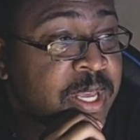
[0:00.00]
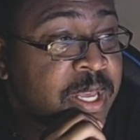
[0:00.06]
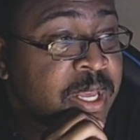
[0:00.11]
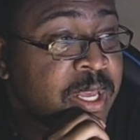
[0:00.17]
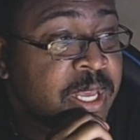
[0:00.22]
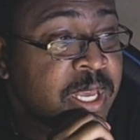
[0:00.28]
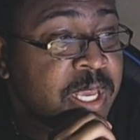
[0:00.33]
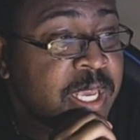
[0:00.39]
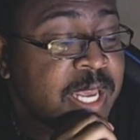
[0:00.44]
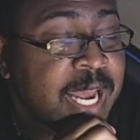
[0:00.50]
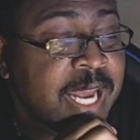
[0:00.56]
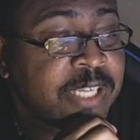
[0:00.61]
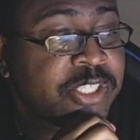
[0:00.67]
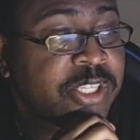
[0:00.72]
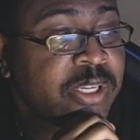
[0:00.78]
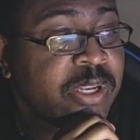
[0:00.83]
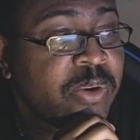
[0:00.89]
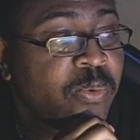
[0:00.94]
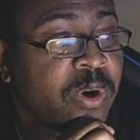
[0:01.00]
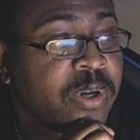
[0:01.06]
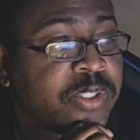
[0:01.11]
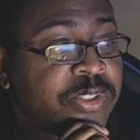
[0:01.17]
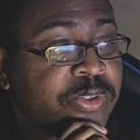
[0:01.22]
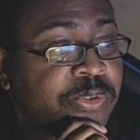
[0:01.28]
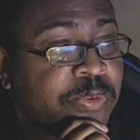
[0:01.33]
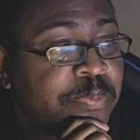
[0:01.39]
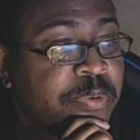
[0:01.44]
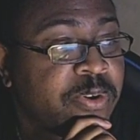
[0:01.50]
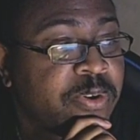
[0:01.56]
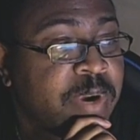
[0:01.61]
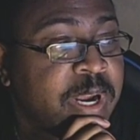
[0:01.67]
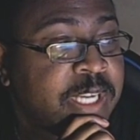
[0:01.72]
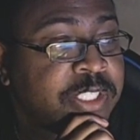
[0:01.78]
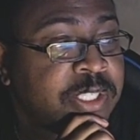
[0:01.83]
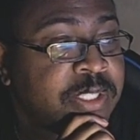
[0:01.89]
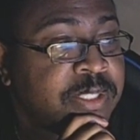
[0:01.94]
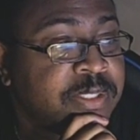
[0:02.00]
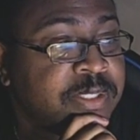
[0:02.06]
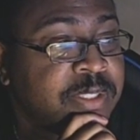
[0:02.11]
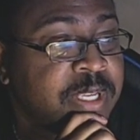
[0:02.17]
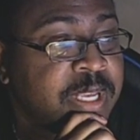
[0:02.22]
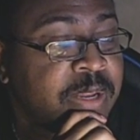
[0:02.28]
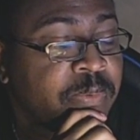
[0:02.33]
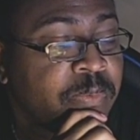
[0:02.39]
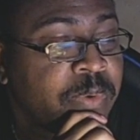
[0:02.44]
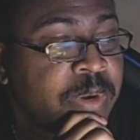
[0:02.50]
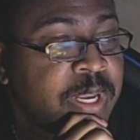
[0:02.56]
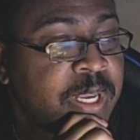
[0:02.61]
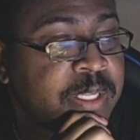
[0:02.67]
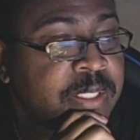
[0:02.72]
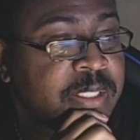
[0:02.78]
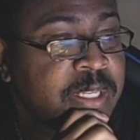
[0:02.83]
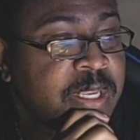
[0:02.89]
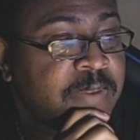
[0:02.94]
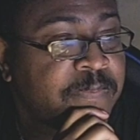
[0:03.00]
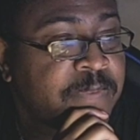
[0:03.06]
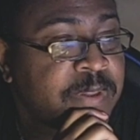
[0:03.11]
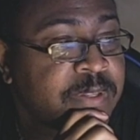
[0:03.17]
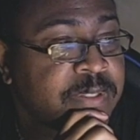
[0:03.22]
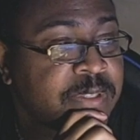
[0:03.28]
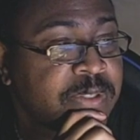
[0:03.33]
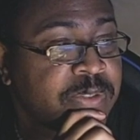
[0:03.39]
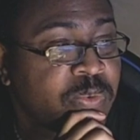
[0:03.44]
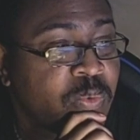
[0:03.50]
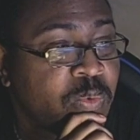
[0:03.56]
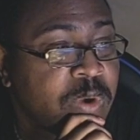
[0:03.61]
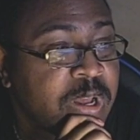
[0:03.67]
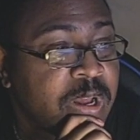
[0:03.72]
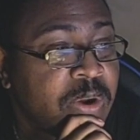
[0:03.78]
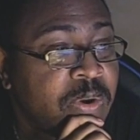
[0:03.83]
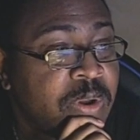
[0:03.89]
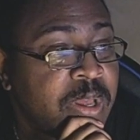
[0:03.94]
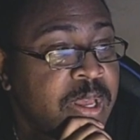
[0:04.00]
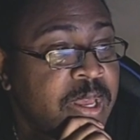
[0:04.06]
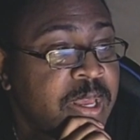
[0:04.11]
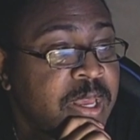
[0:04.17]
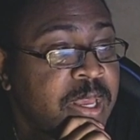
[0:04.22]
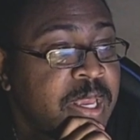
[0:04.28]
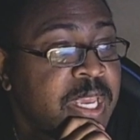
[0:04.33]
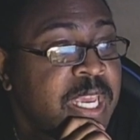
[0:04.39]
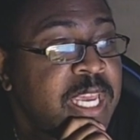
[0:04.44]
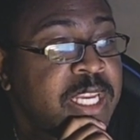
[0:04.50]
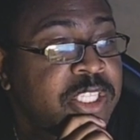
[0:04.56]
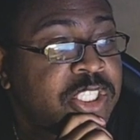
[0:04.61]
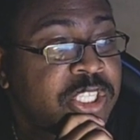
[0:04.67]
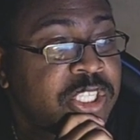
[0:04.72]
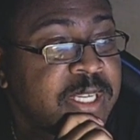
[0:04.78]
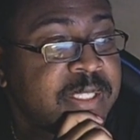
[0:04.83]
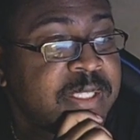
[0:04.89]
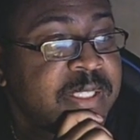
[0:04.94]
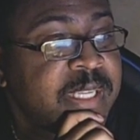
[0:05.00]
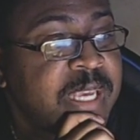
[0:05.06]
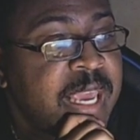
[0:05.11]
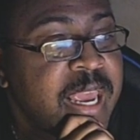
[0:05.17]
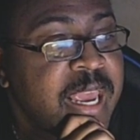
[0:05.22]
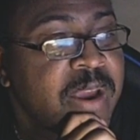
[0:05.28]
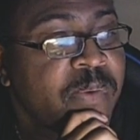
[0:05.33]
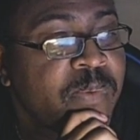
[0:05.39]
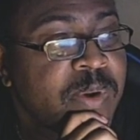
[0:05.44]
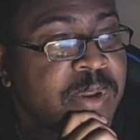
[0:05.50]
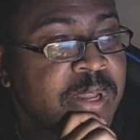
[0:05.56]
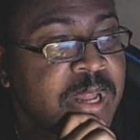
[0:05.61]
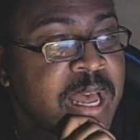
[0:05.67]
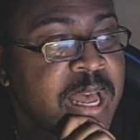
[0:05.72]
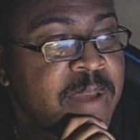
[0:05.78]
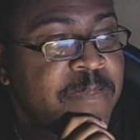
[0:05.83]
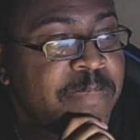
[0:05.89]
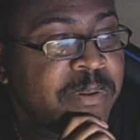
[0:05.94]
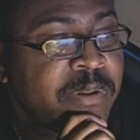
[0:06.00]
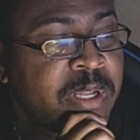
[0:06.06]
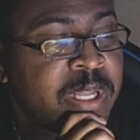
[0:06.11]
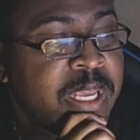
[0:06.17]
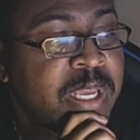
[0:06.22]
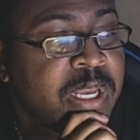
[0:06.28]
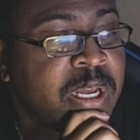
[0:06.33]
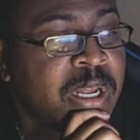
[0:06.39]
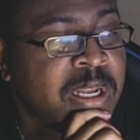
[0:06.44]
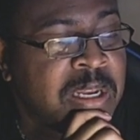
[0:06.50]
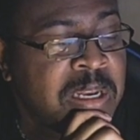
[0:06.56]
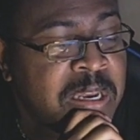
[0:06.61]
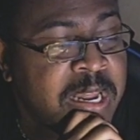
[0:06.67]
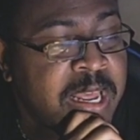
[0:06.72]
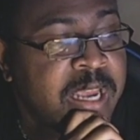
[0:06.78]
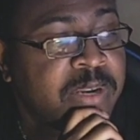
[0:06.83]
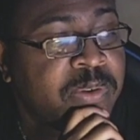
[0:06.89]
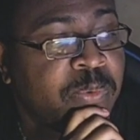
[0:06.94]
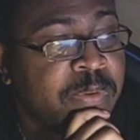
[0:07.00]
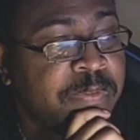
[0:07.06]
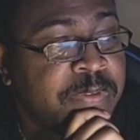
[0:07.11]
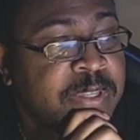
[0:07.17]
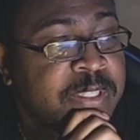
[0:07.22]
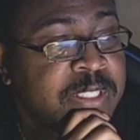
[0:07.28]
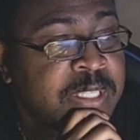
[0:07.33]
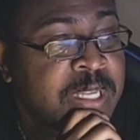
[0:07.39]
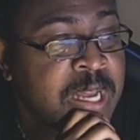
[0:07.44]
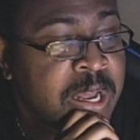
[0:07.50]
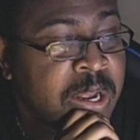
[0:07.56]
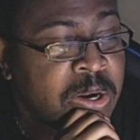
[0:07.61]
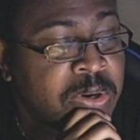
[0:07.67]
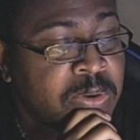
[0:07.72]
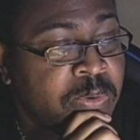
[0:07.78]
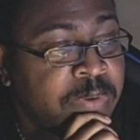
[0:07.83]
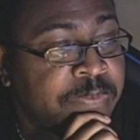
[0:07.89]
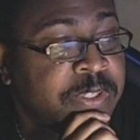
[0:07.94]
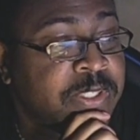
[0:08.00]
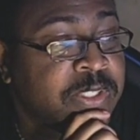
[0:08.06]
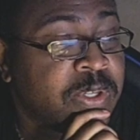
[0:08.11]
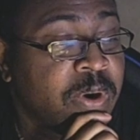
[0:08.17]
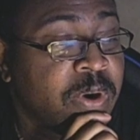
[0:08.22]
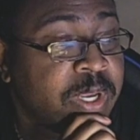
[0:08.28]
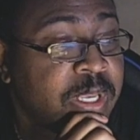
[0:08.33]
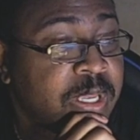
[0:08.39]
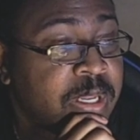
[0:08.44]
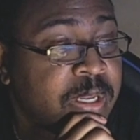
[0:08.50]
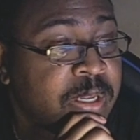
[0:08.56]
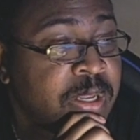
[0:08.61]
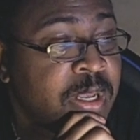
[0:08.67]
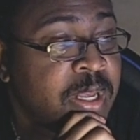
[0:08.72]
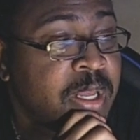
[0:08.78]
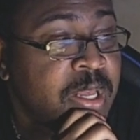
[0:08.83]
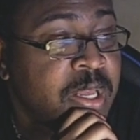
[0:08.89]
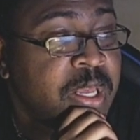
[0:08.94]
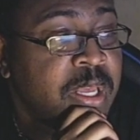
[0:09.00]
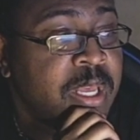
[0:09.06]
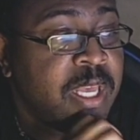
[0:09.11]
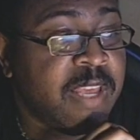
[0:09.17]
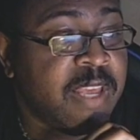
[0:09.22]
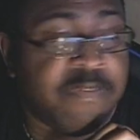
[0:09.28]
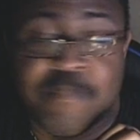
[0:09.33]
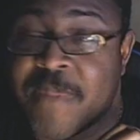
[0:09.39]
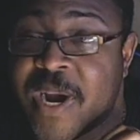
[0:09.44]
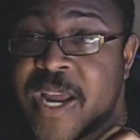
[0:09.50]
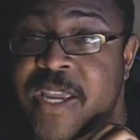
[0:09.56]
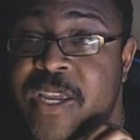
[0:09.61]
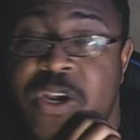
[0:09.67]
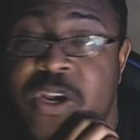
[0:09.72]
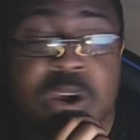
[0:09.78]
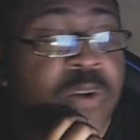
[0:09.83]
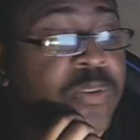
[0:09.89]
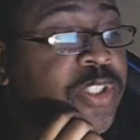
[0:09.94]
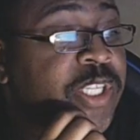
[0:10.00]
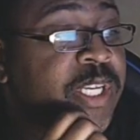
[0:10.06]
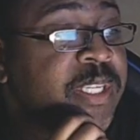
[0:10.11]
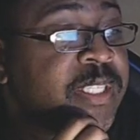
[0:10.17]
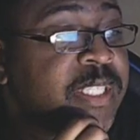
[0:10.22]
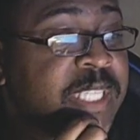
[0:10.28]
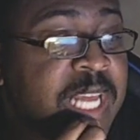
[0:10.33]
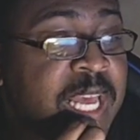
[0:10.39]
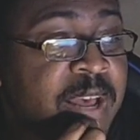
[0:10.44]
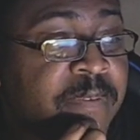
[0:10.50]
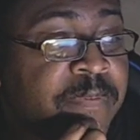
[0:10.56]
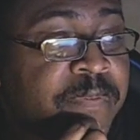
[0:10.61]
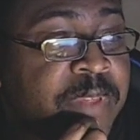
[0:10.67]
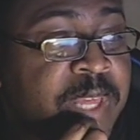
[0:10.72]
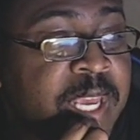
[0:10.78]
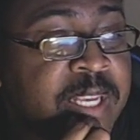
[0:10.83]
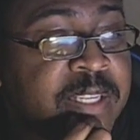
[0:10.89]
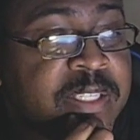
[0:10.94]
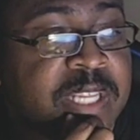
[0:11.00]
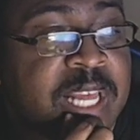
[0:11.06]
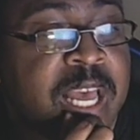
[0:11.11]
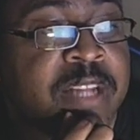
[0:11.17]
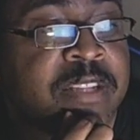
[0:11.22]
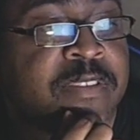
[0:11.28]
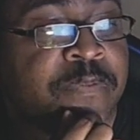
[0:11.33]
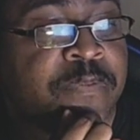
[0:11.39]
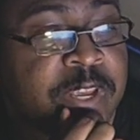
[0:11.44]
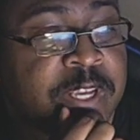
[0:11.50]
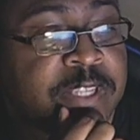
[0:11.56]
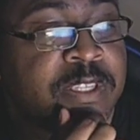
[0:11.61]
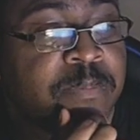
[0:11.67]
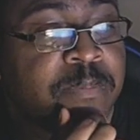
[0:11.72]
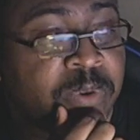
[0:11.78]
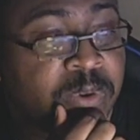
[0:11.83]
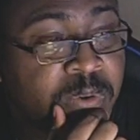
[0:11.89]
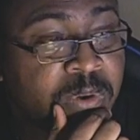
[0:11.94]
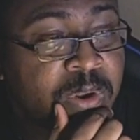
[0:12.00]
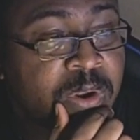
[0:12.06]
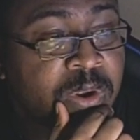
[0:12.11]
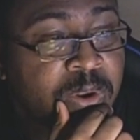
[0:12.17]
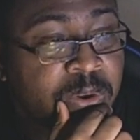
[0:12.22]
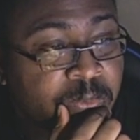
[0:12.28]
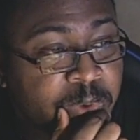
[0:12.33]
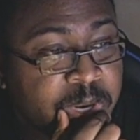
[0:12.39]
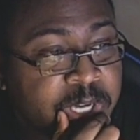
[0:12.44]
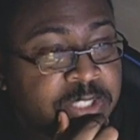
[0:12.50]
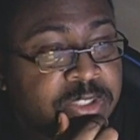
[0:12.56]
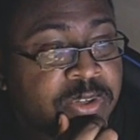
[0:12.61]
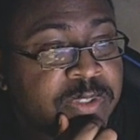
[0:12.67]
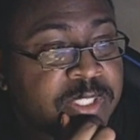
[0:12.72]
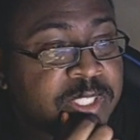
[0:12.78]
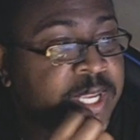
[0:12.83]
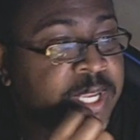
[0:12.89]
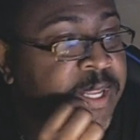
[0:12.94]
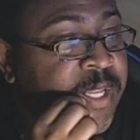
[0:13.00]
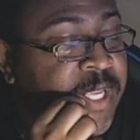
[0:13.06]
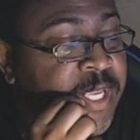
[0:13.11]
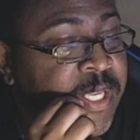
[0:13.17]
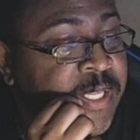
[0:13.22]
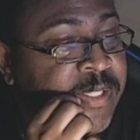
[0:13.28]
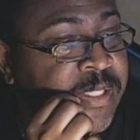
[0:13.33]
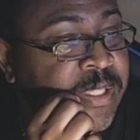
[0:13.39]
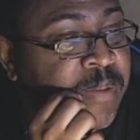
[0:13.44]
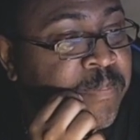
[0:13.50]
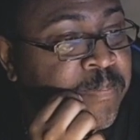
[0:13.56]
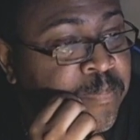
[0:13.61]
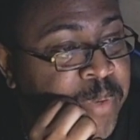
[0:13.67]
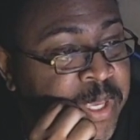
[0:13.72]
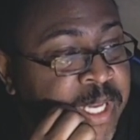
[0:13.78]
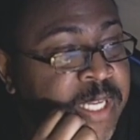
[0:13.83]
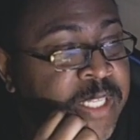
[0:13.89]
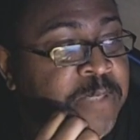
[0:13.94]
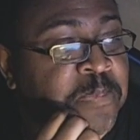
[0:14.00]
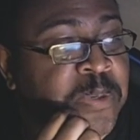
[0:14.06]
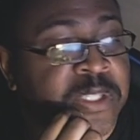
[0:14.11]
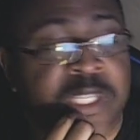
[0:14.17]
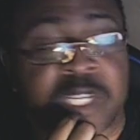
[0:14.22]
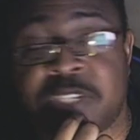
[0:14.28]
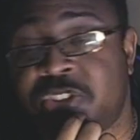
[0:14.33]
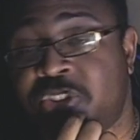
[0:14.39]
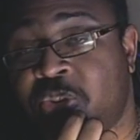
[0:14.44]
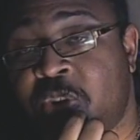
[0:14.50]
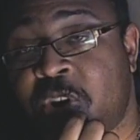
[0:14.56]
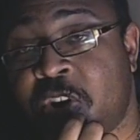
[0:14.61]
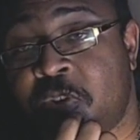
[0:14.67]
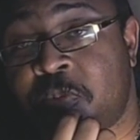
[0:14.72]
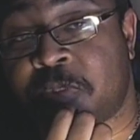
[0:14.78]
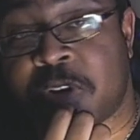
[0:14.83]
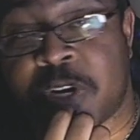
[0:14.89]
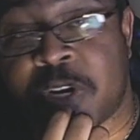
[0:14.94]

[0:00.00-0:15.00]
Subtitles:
He actually works through progressions and reads defenses well. He just can't reliably connect with his target. If my coaching staff thinks that's fixable, Richardson is the biggest potential home run.